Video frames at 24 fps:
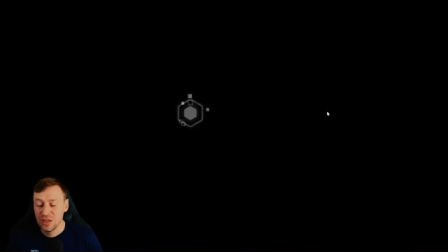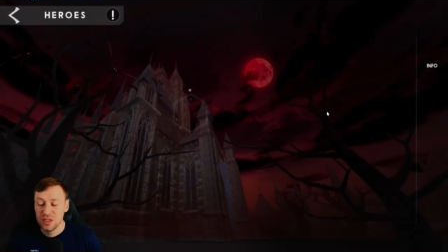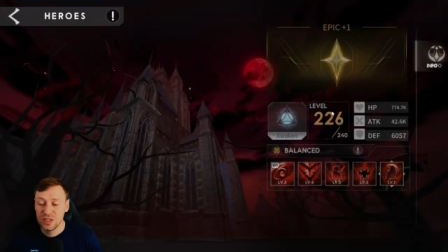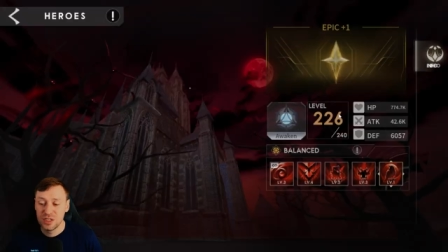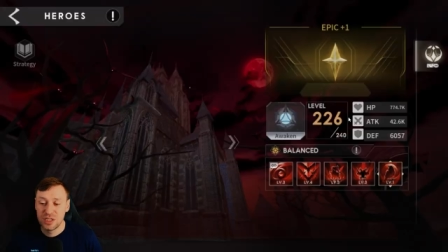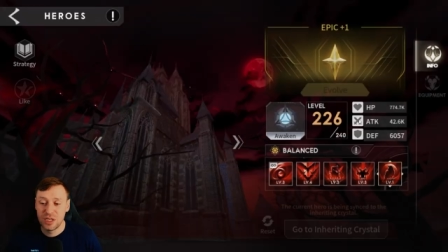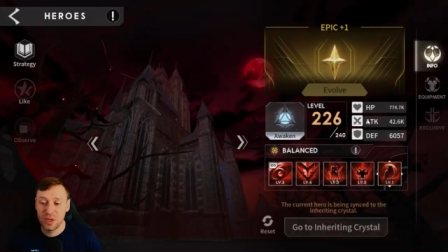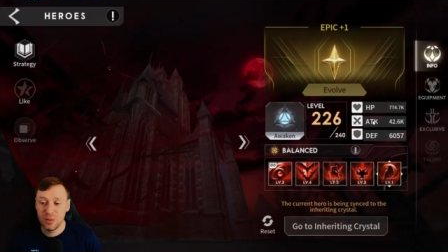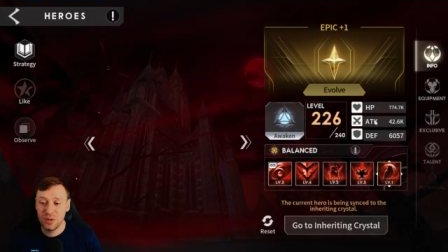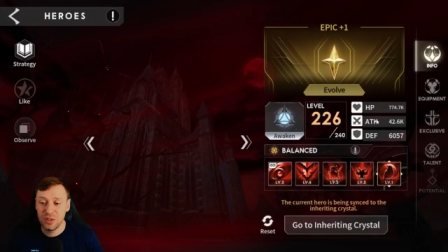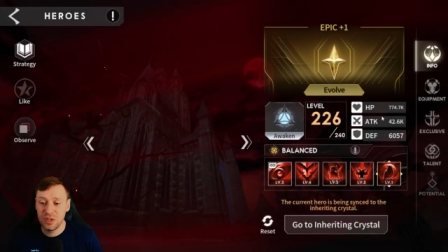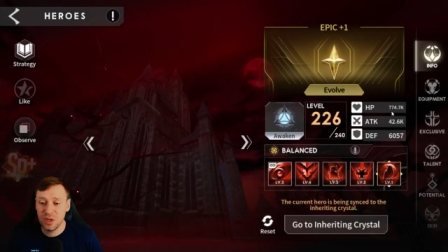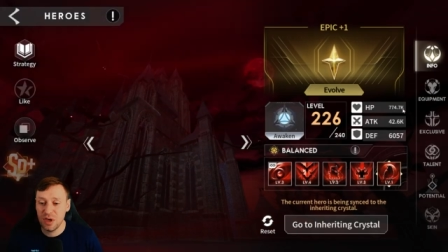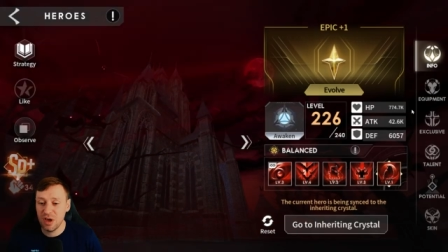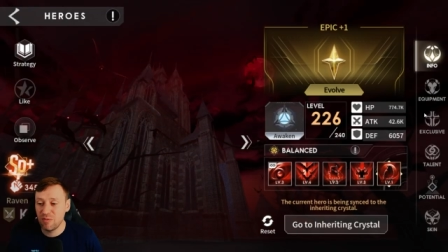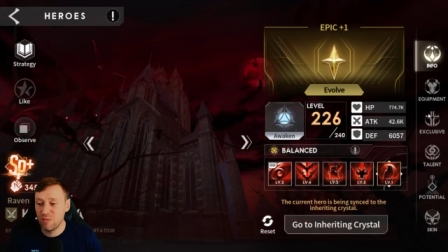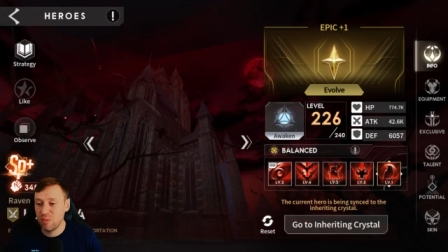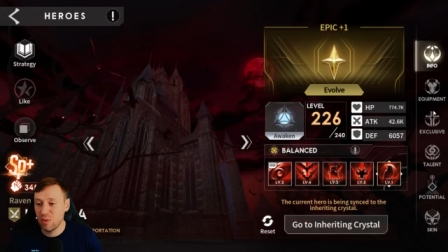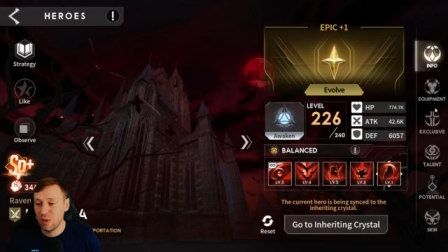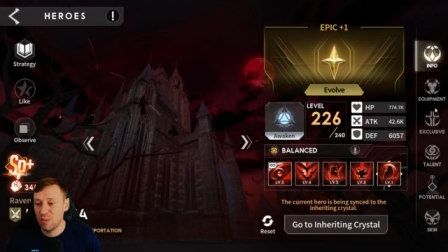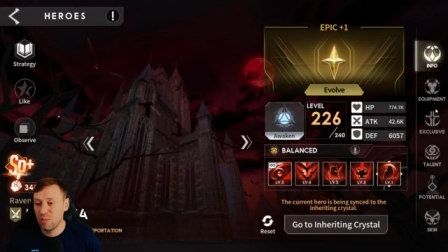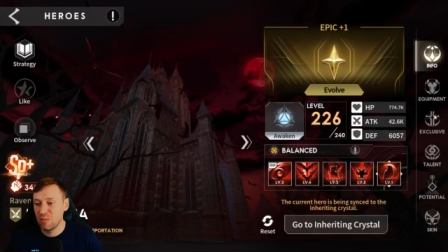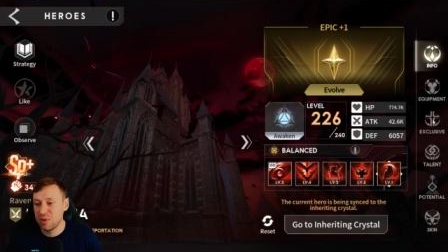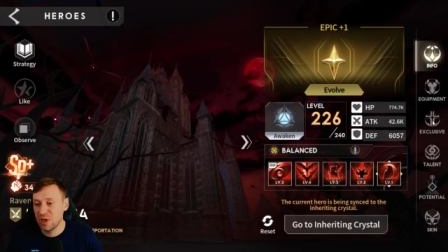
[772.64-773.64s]
So we do have
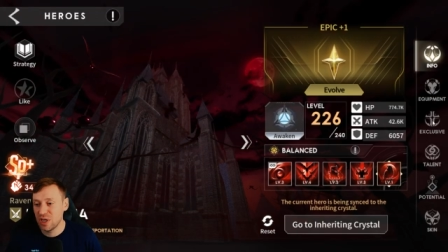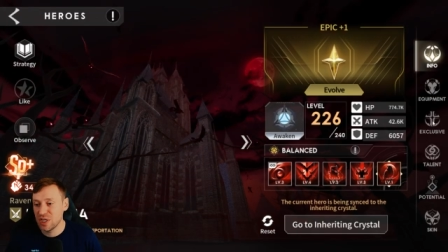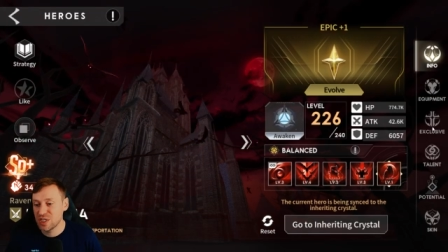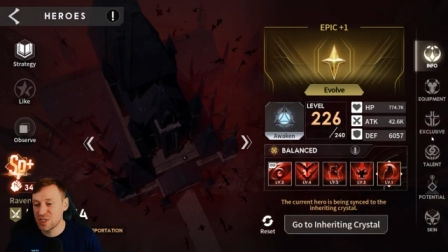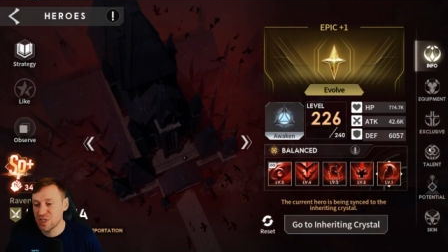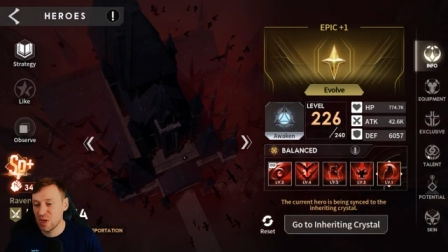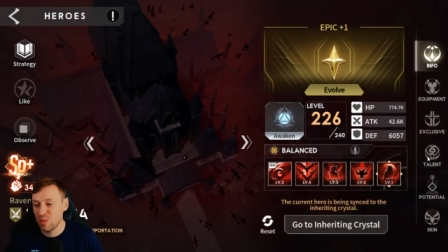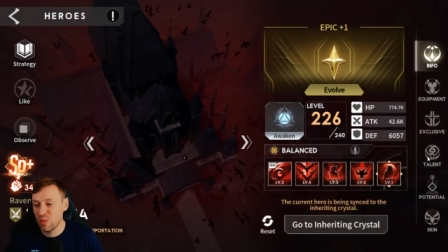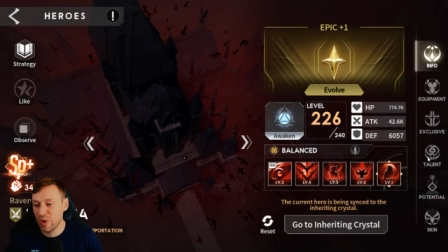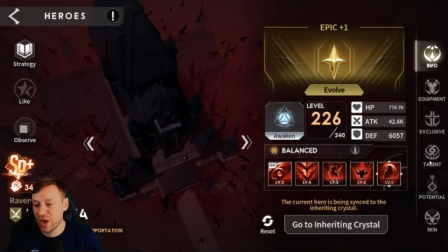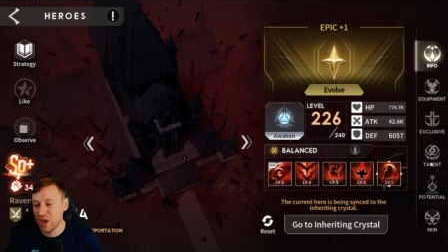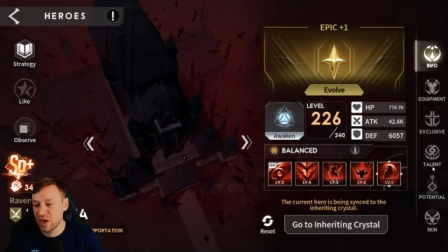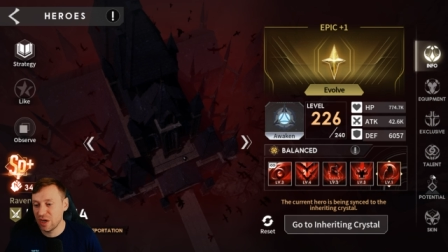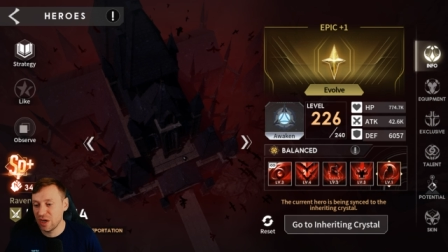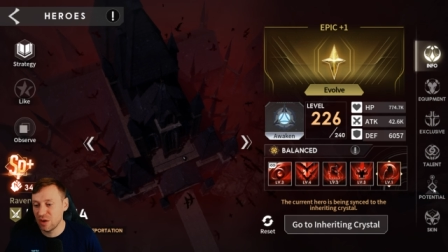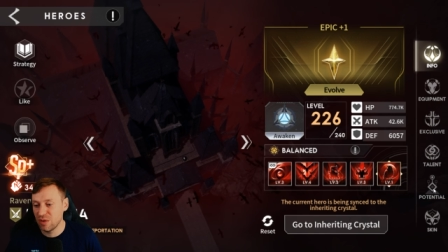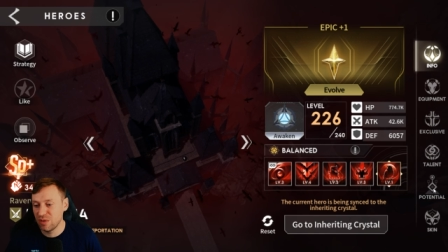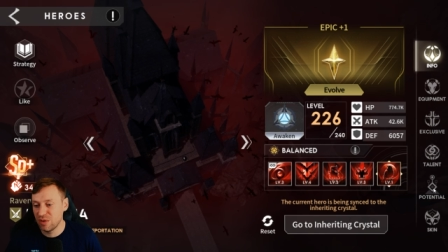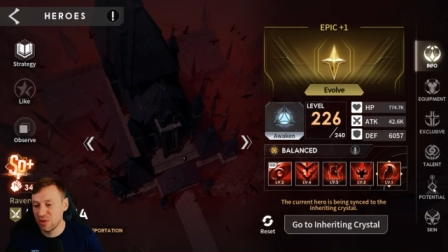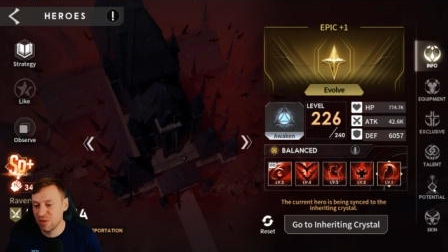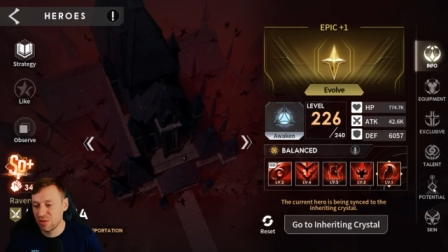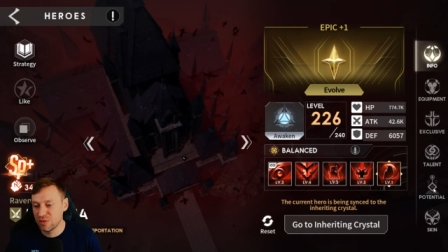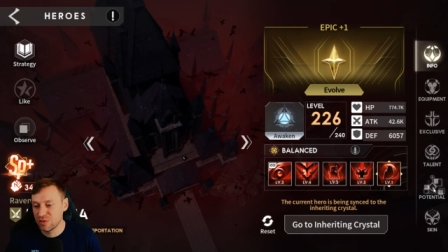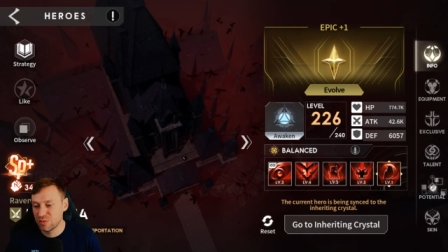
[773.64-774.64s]
one plus awakening
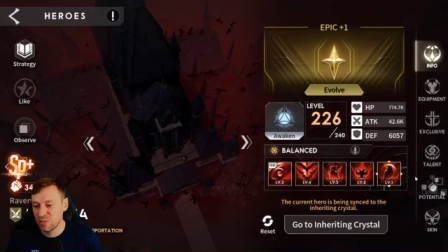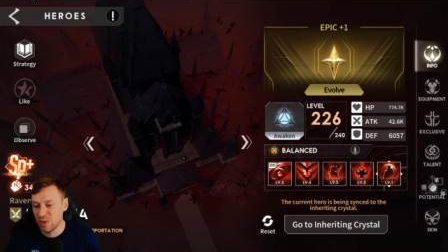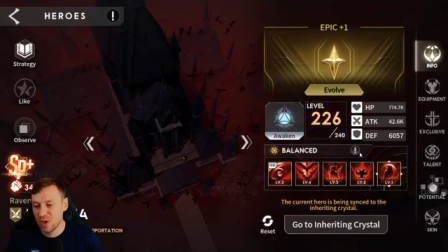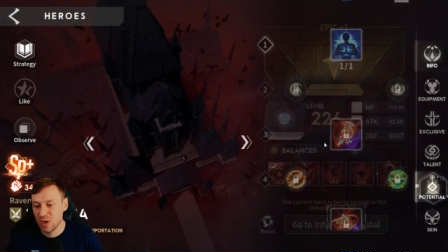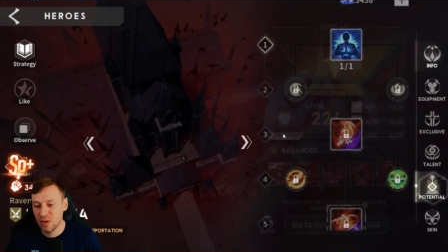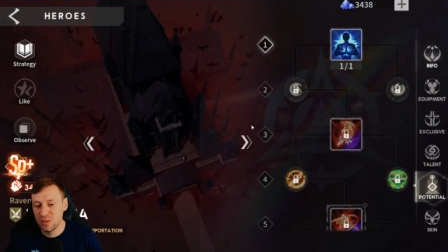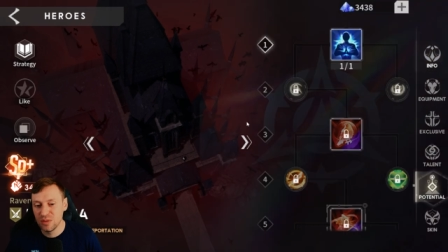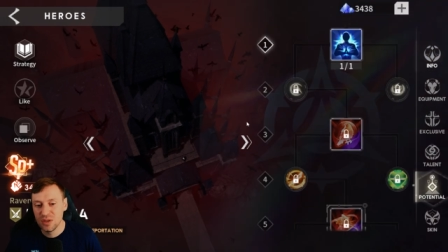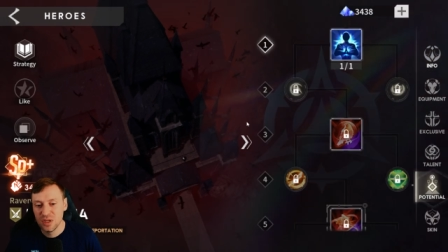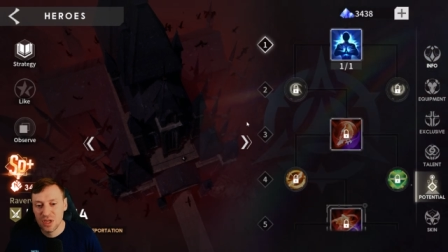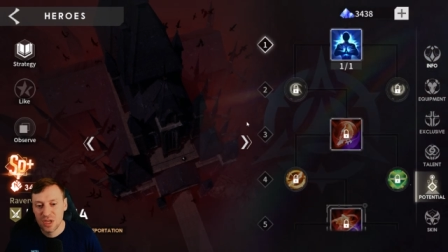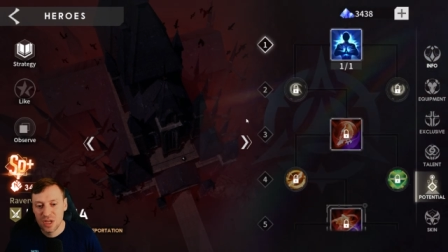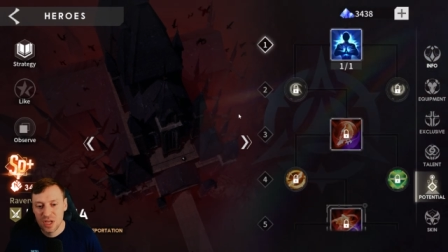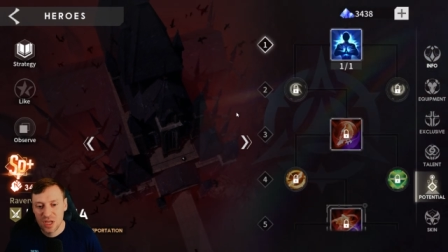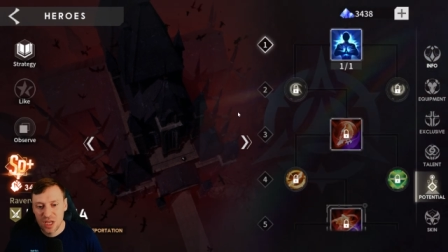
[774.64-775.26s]
on her as well.